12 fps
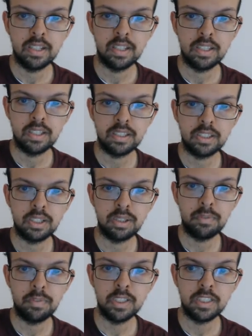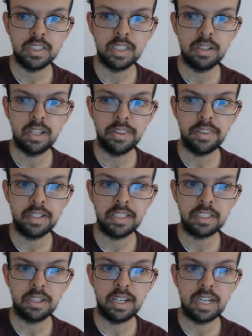So the first skill I think it's
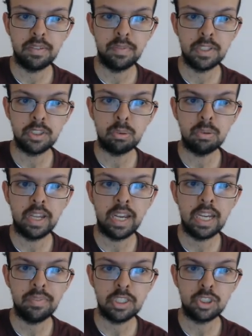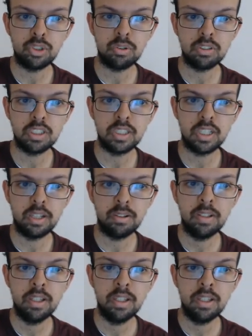going to have is called the Heavy Strong Style.